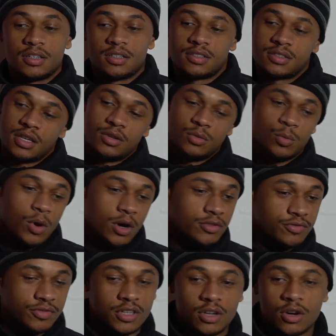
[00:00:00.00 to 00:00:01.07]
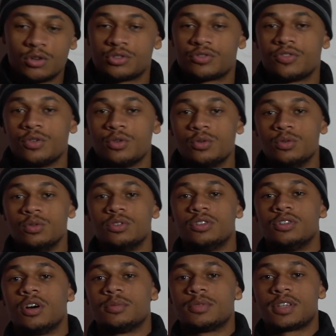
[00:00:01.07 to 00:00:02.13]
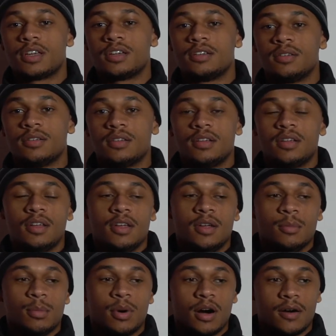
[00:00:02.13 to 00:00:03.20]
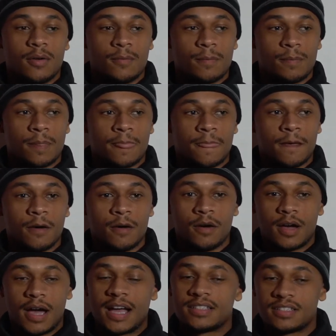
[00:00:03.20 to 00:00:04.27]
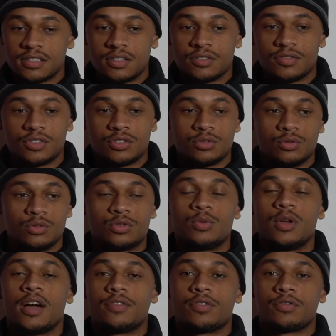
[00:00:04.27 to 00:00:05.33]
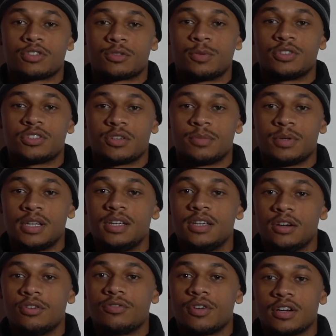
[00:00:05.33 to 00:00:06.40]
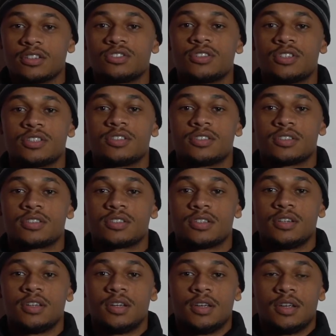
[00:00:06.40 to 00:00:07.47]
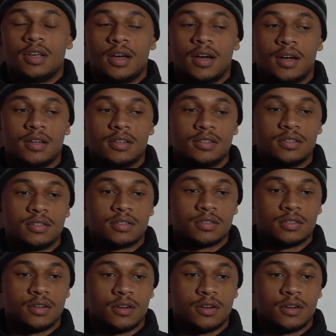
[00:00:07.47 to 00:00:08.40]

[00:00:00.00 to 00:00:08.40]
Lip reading: say one thing goes for all, you know what I'm saying? But as individuals, we have a responsibility over our choices, and